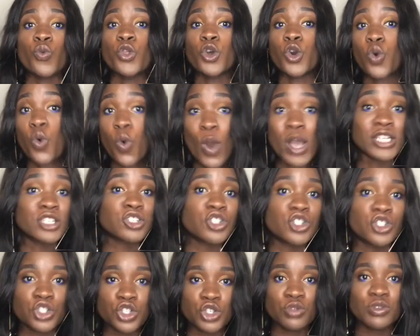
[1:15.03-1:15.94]
the
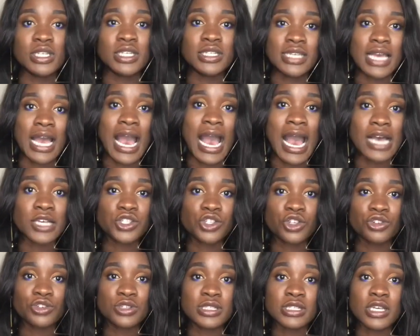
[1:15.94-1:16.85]
questions you need to
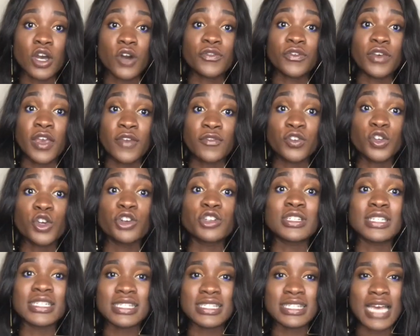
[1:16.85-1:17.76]
ask yourself if you're
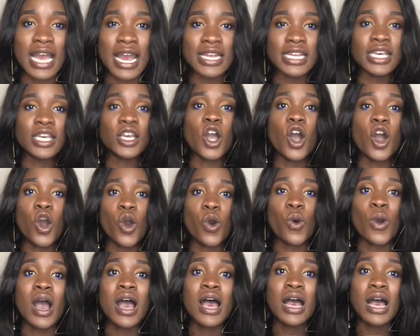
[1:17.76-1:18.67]
deciding,
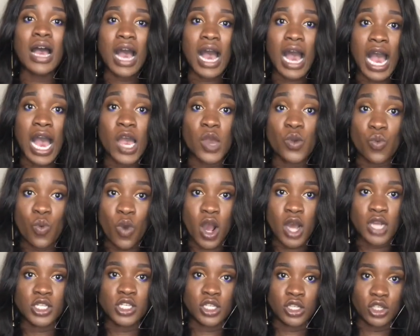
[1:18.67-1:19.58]
oh, I
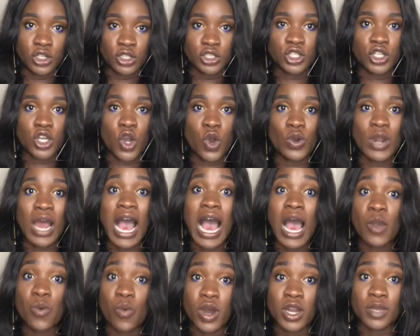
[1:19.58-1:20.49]
want to learn to code,
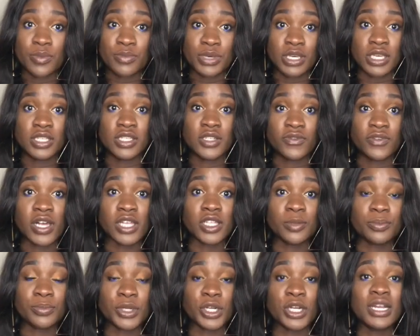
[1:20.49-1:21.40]
I want to be a
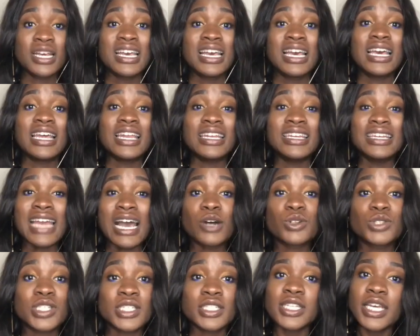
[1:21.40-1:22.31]
developer.
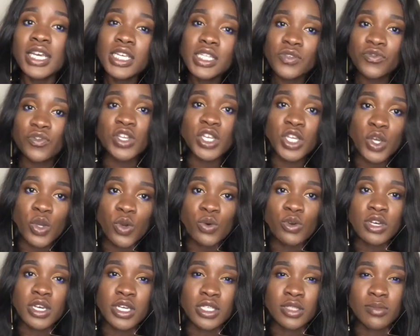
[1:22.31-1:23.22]
Now, today's
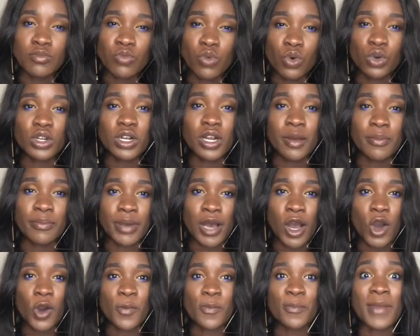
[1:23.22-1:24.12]
video is more
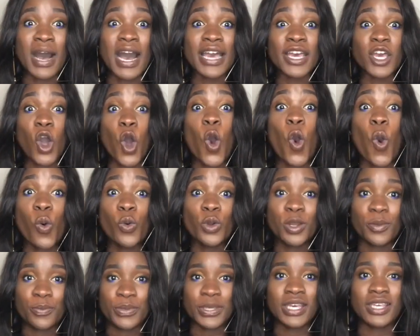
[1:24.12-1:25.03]
about my
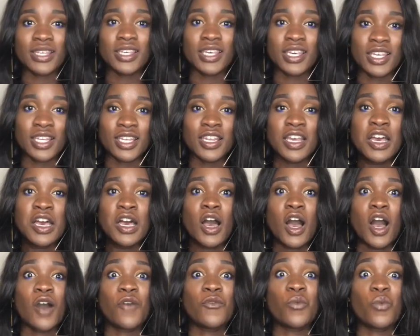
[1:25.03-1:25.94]
own opinion
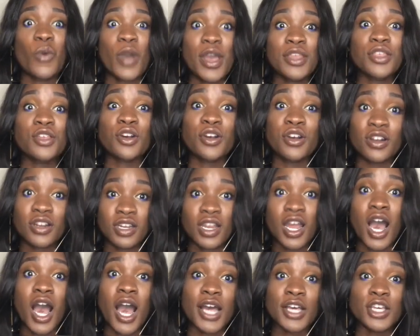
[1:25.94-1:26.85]
of whether or
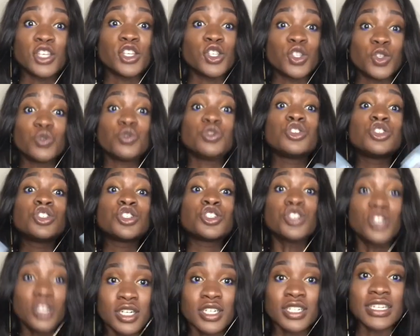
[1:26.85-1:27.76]
not you
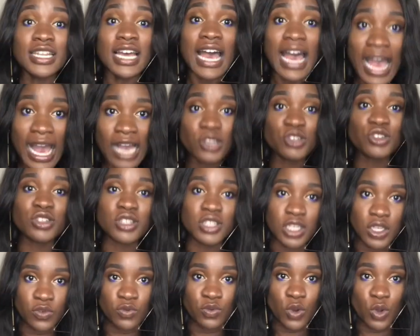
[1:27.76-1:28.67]
should
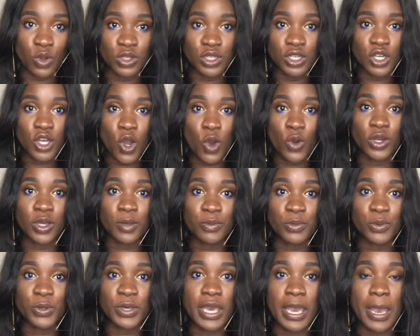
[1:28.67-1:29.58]
actually enroll in a coding
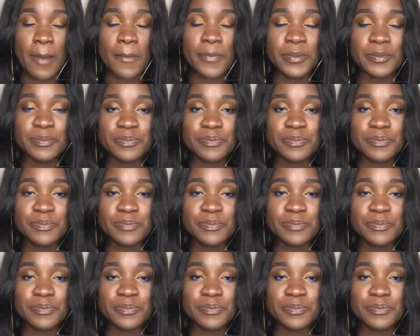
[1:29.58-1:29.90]
bootcamp.